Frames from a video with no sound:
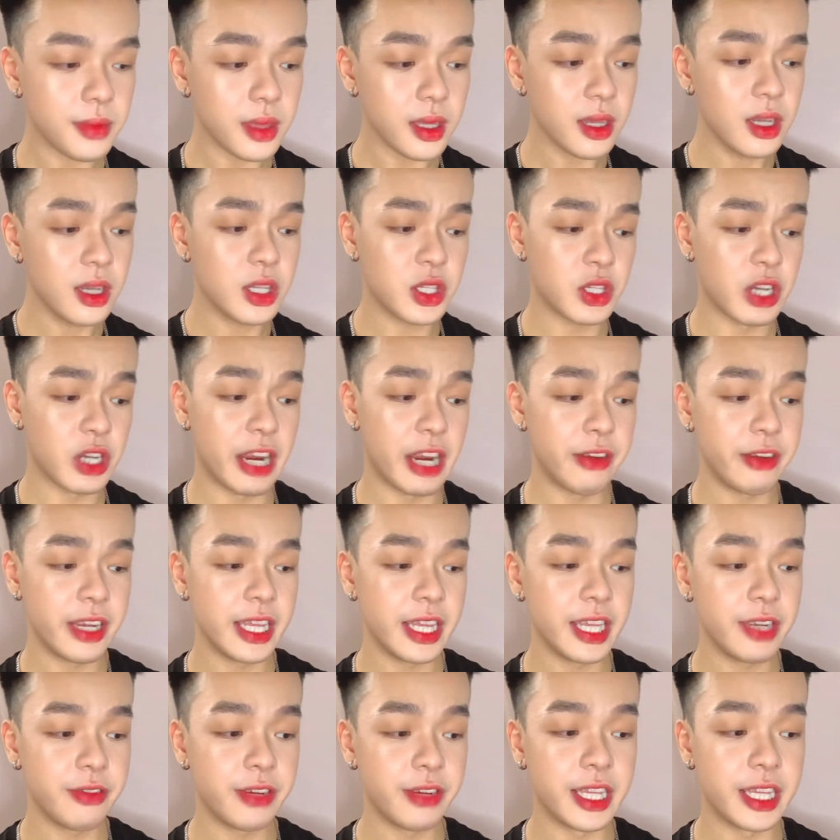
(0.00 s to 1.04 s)
So I
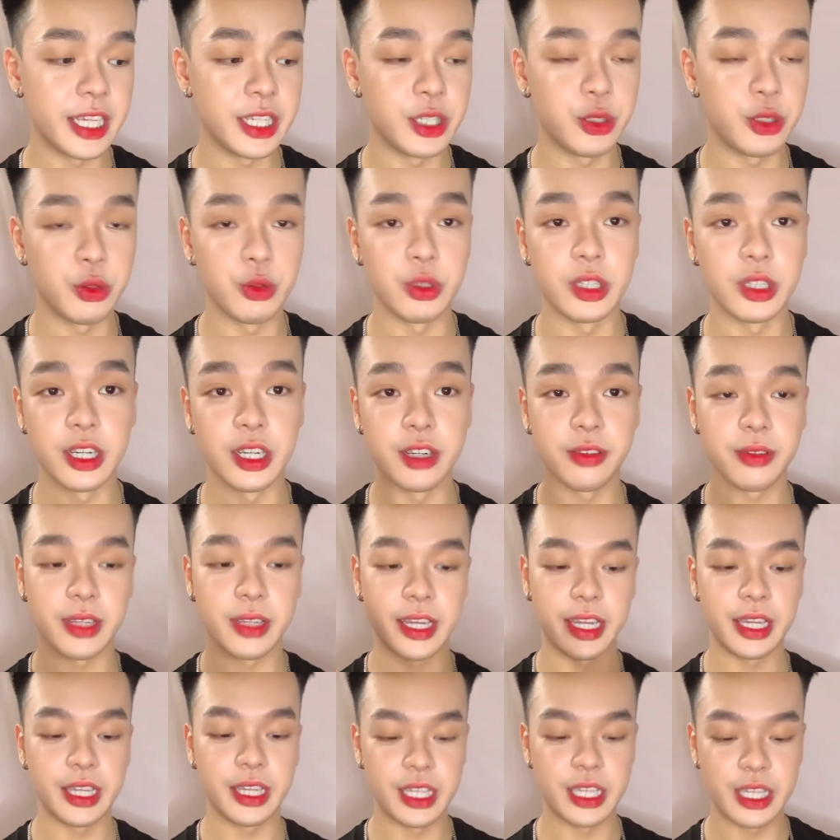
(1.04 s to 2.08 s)
really do love like
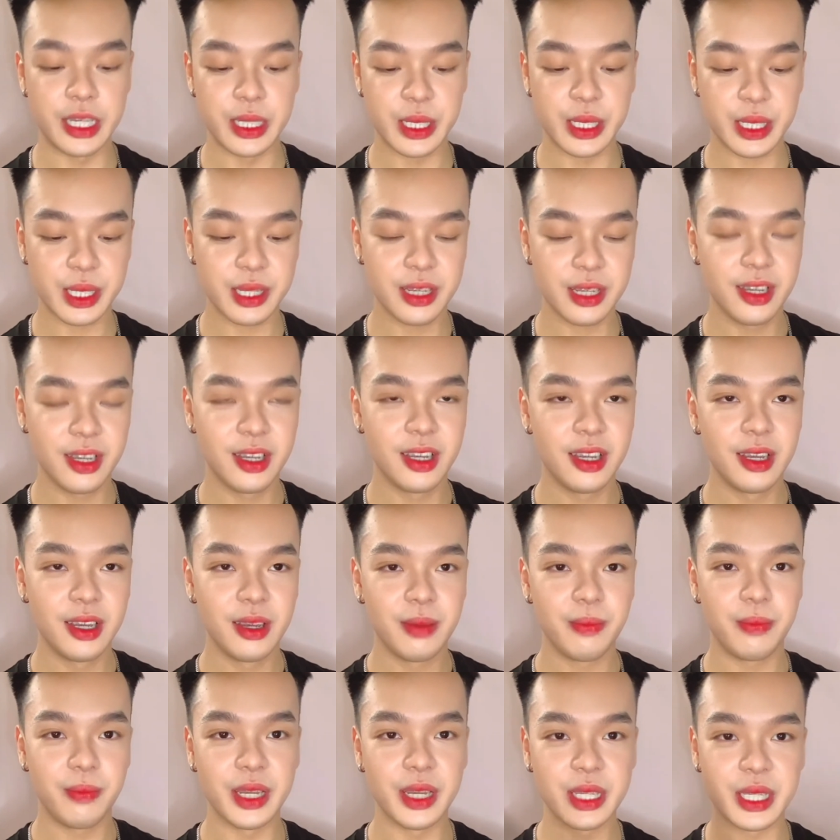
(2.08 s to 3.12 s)
these
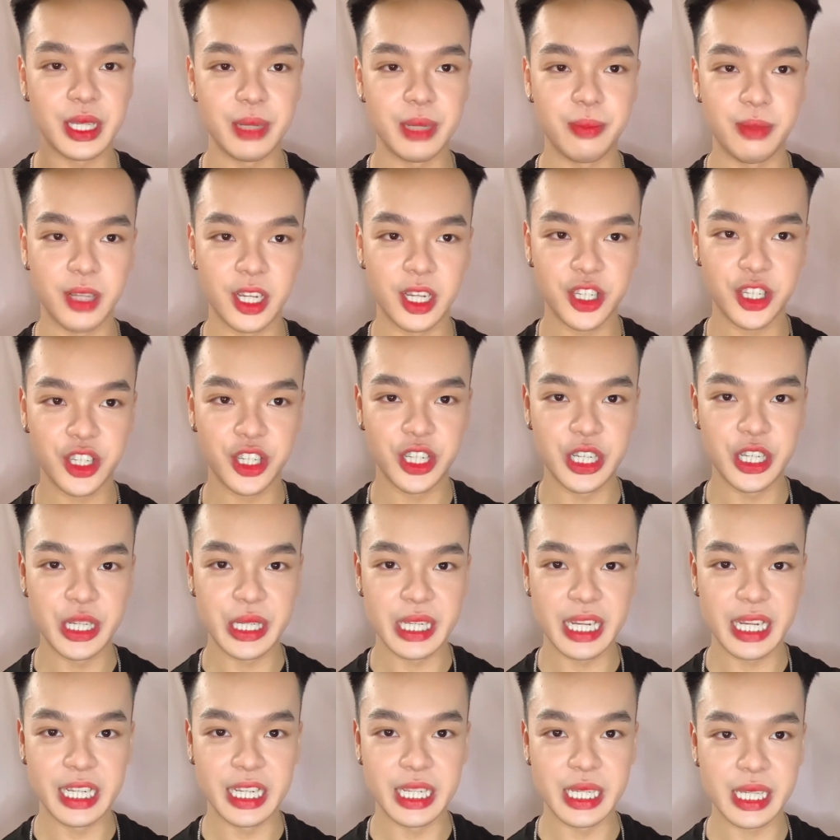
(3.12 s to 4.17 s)
PIXY blushes
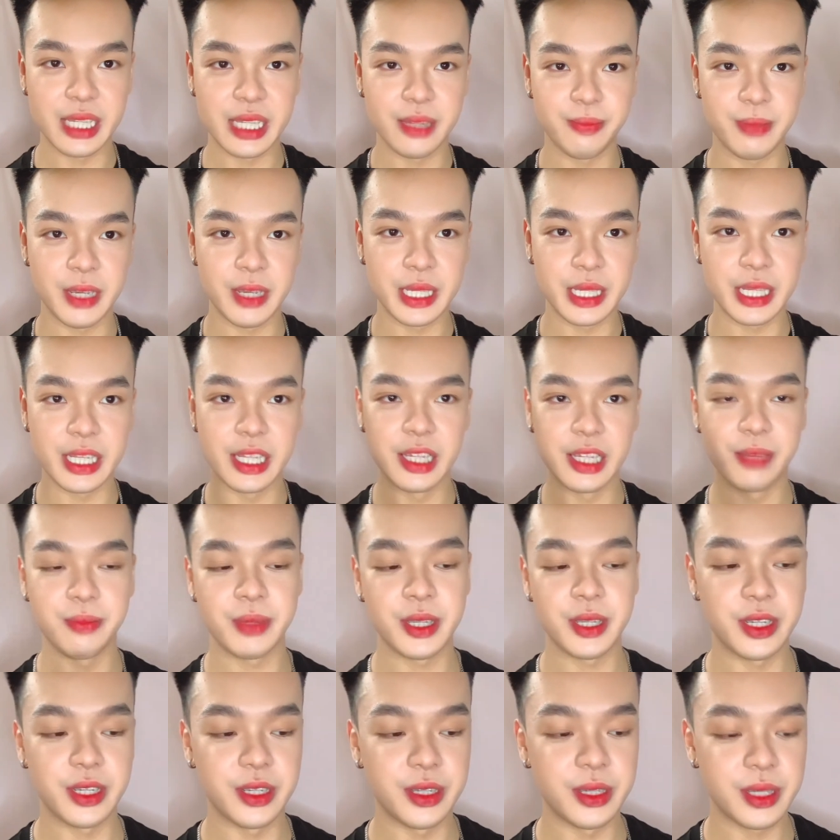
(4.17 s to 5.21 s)
and these PIXY lip
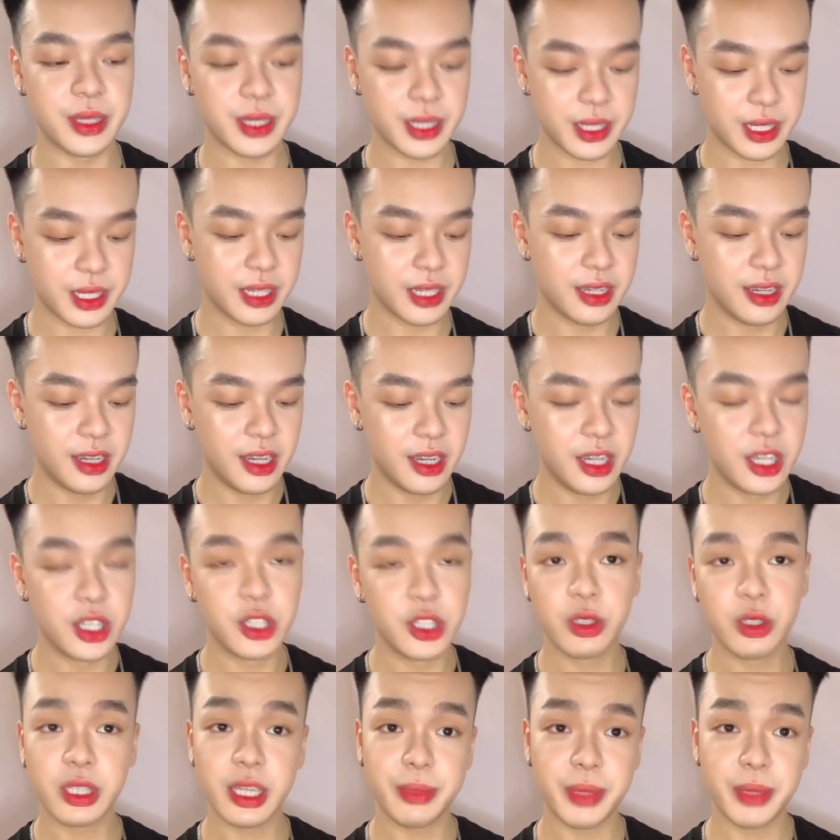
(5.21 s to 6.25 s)
tints. Do
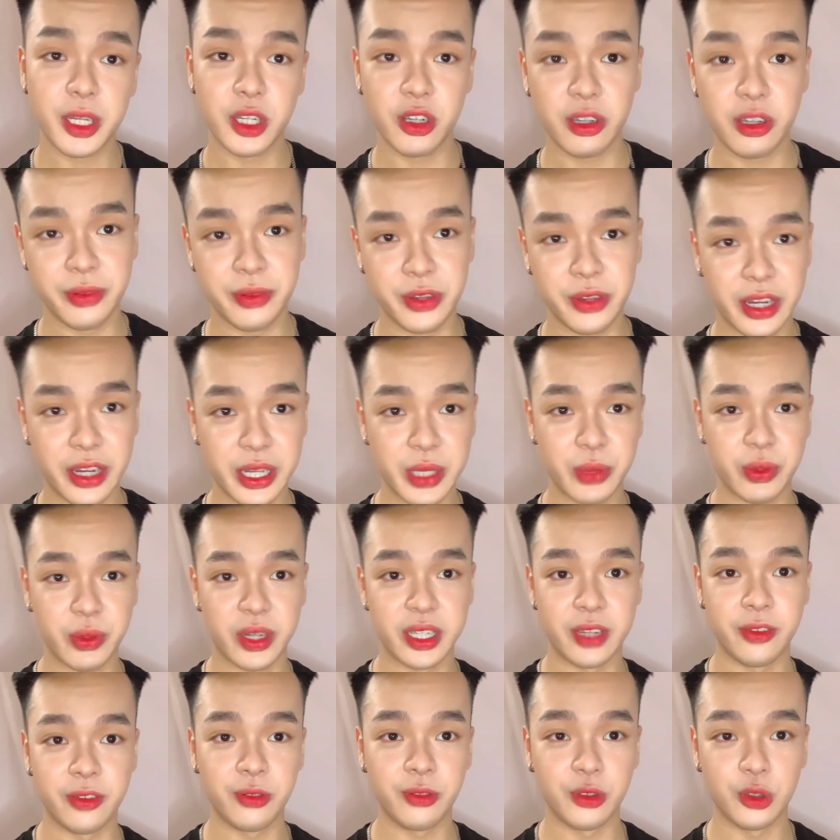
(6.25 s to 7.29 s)
let me know if you guys want a
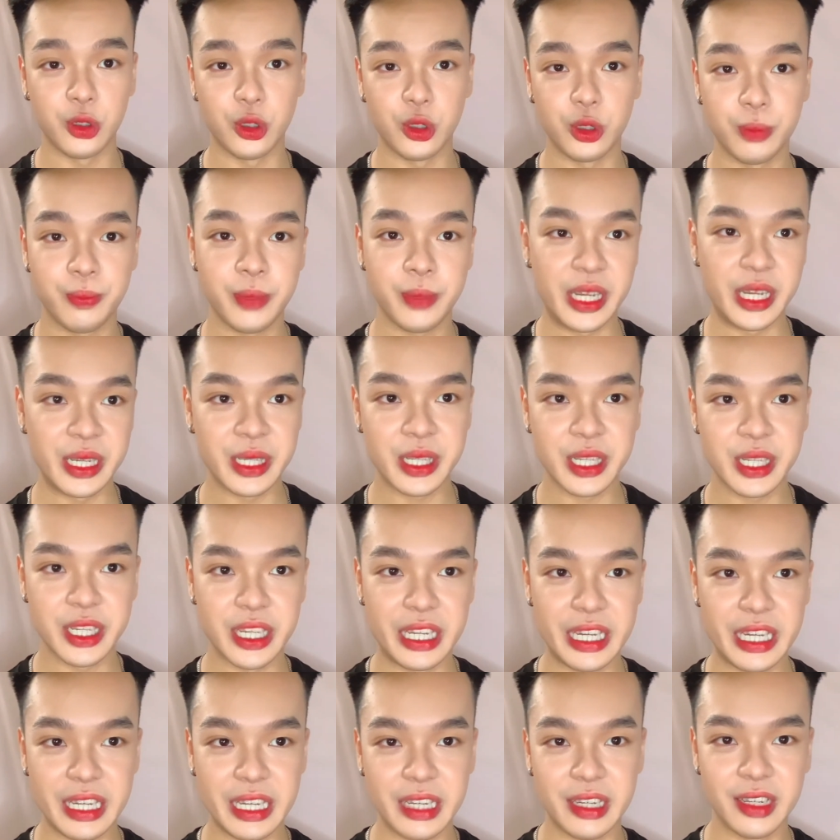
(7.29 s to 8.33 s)
full
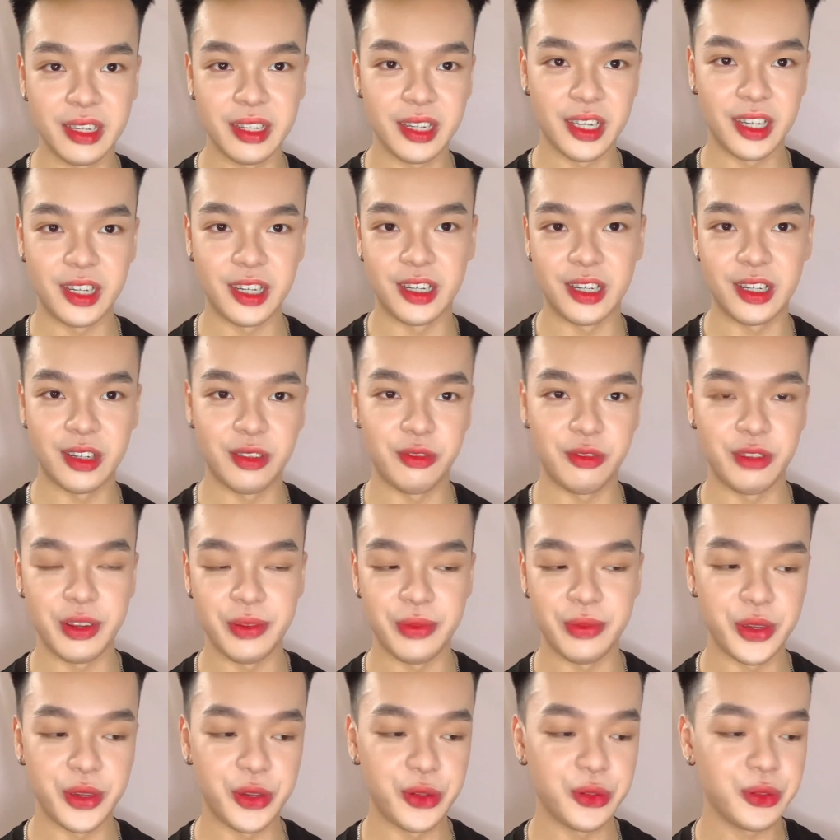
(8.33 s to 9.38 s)
PIXY
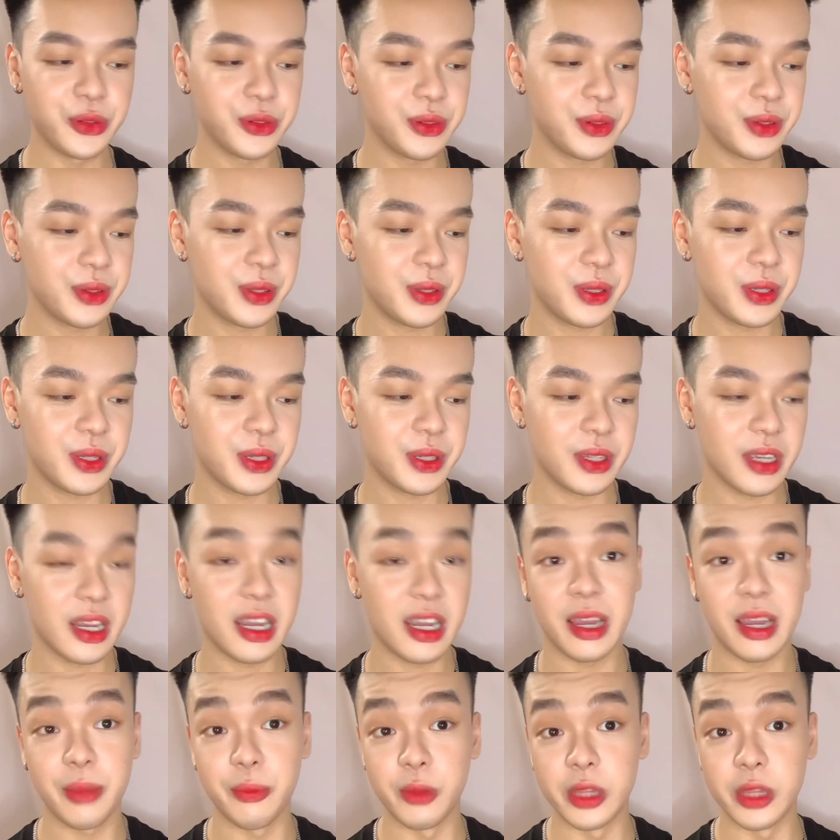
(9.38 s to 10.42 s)
review.
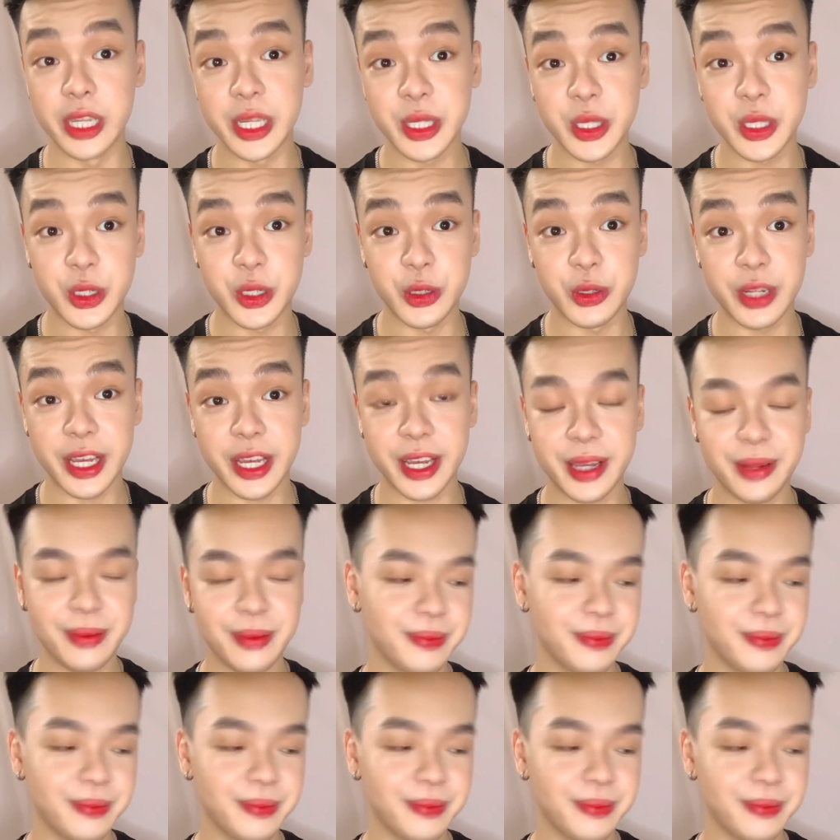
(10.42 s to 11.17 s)
I'm willing to do that.